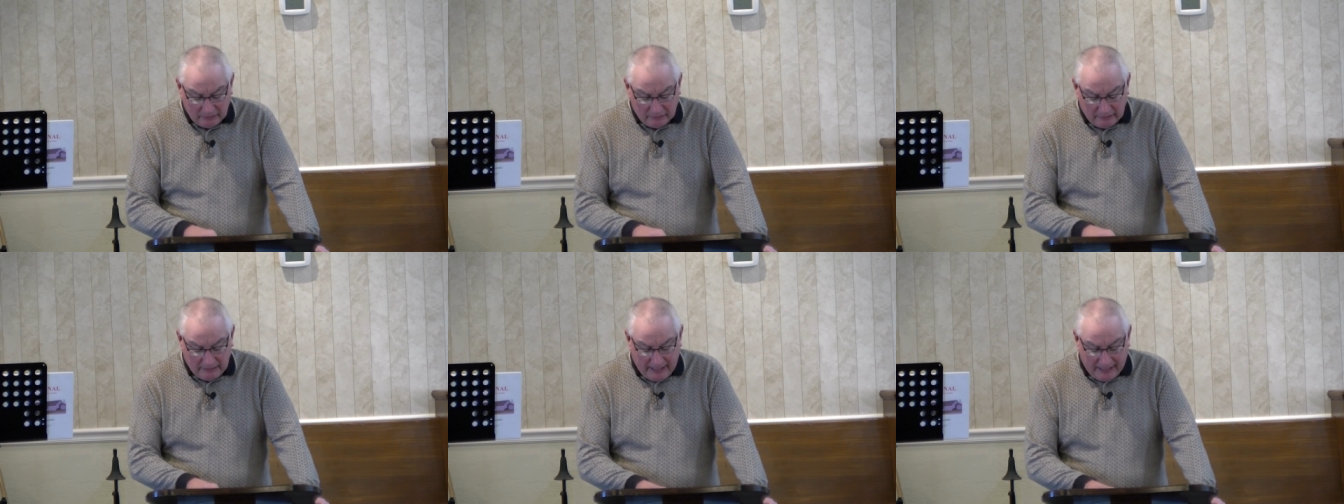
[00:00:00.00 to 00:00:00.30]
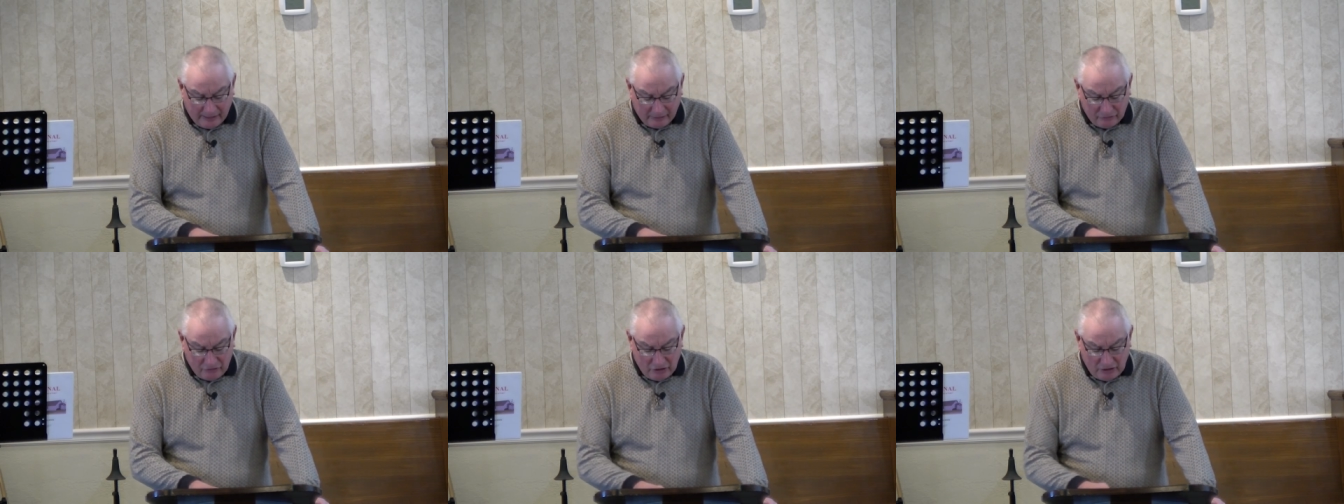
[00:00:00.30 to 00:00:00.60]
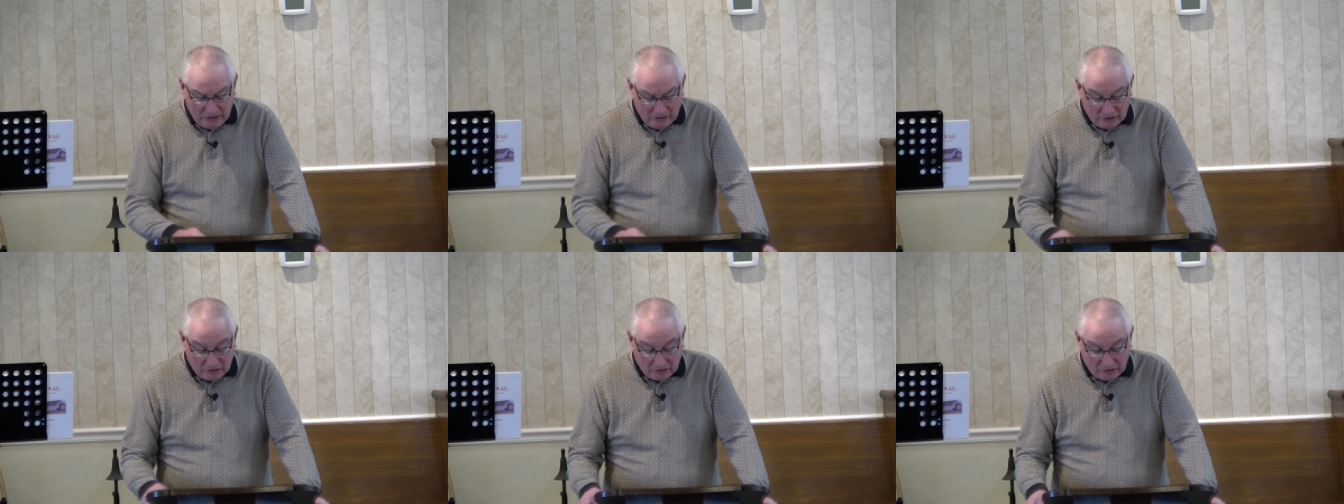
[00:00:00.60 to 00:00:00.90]
Now
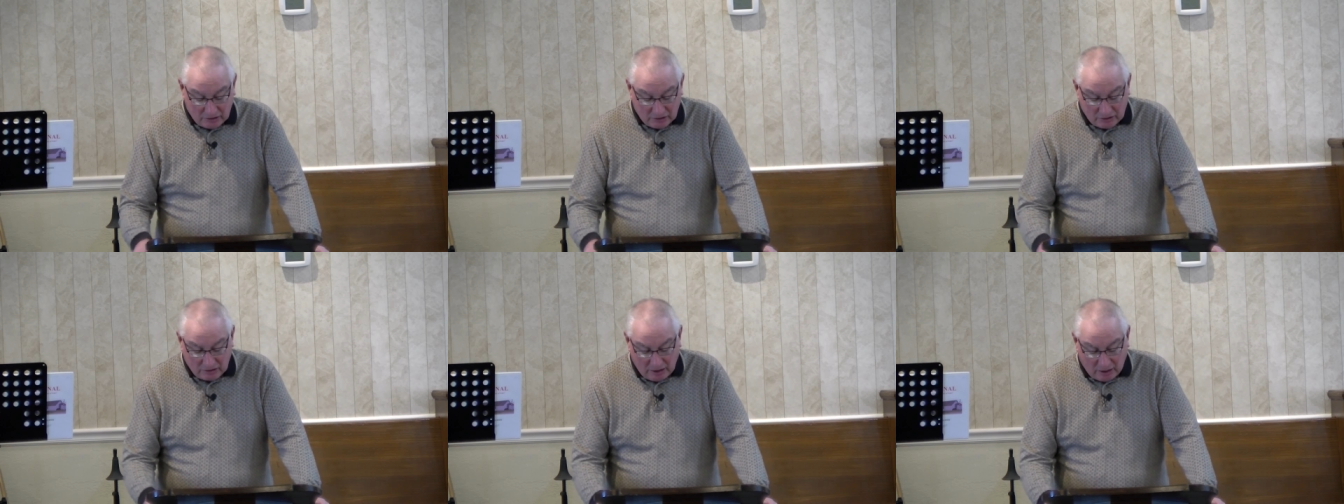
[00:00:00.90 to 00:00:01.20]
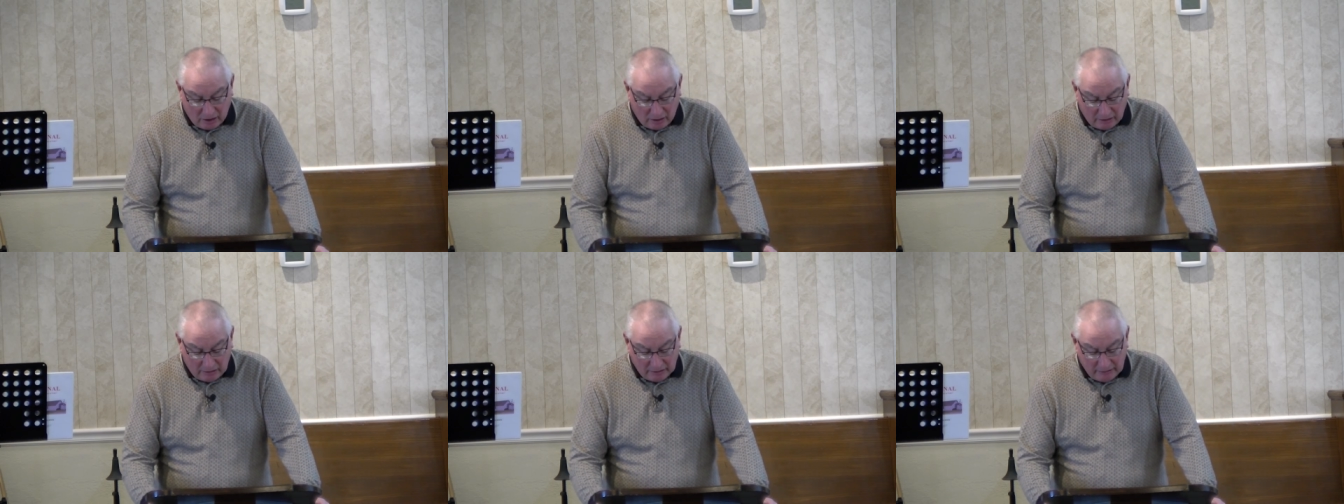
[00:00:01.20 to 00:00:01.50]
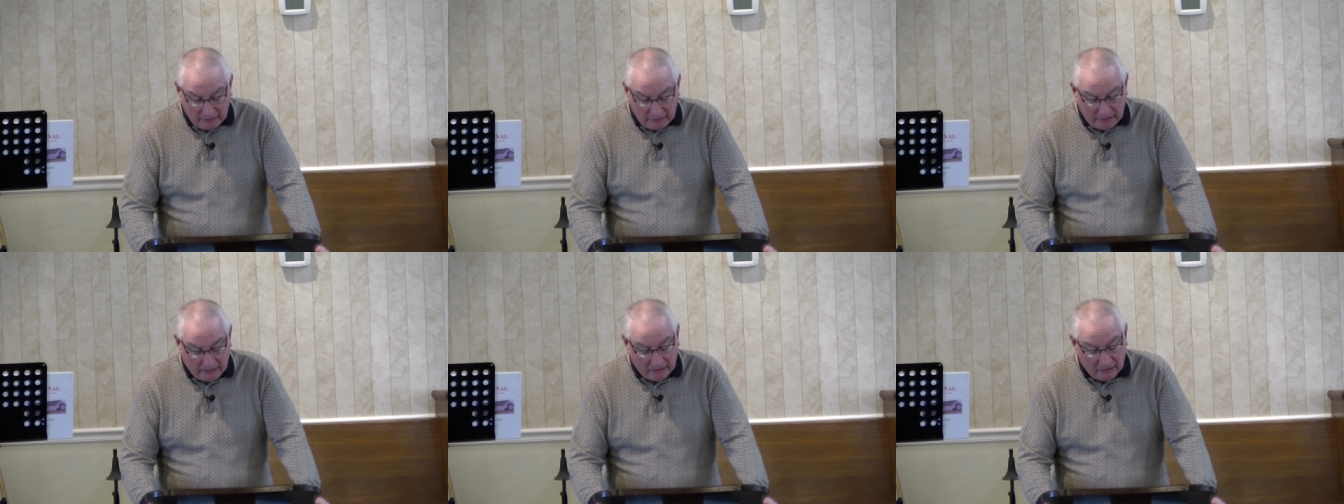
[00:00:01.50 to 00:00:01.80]
Jesus is
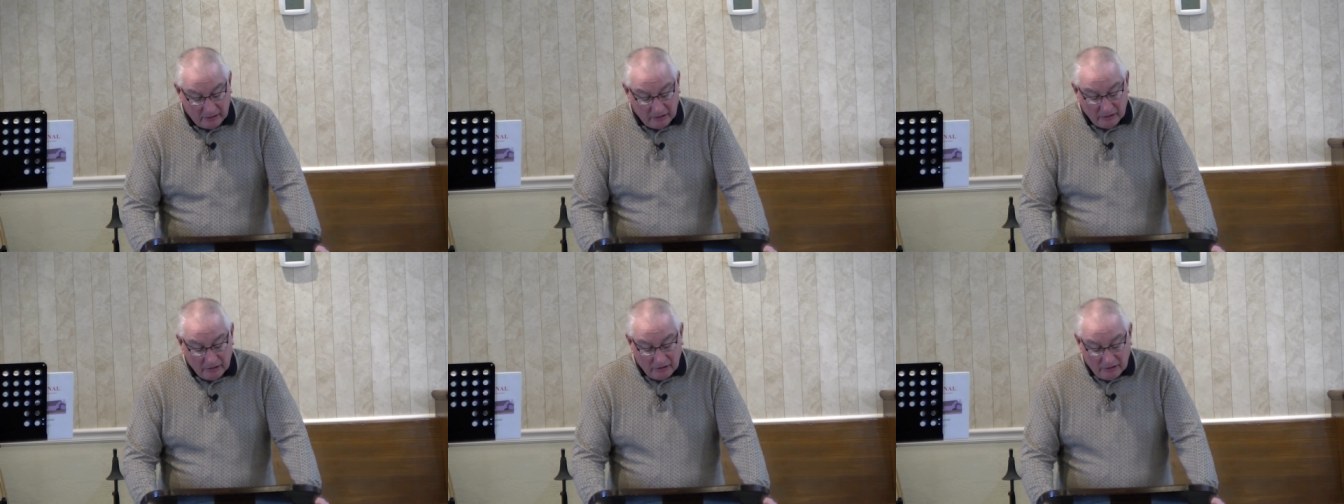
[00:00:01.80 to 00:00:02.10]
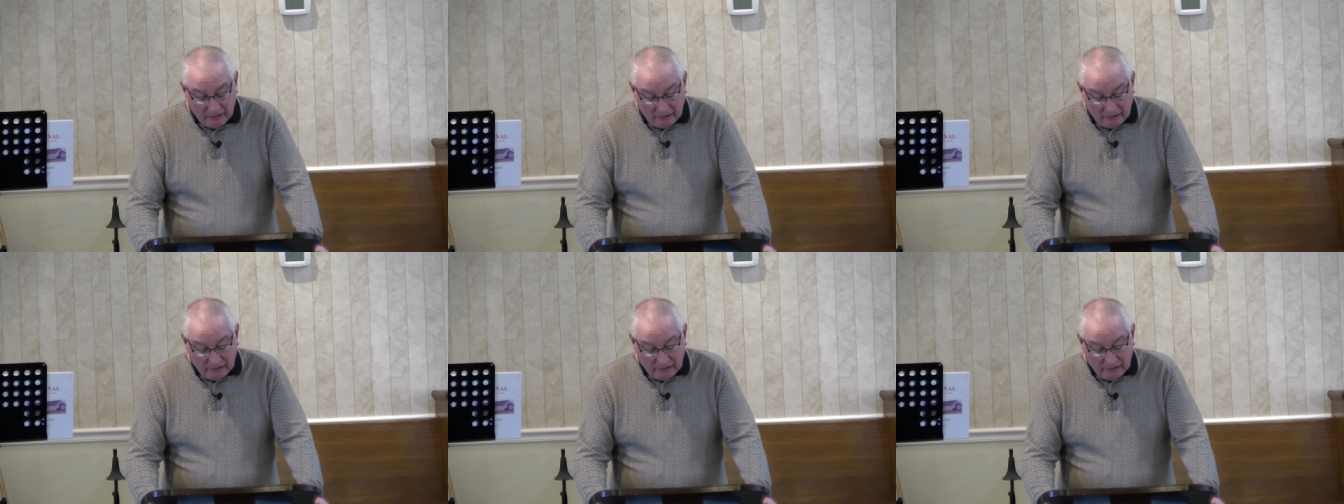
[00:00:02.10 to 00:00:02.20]
talking here,